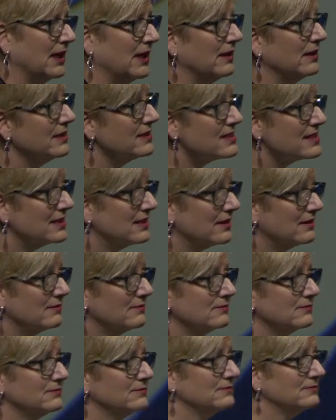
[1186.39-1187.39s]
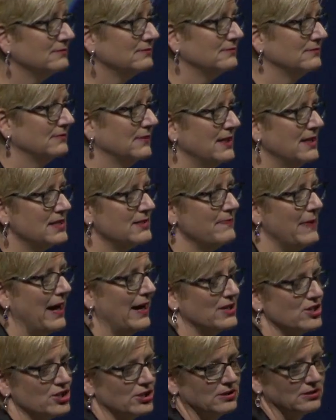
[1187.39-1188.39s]
Listen is
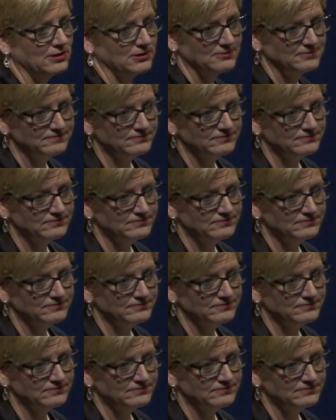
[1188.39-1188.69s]
magical.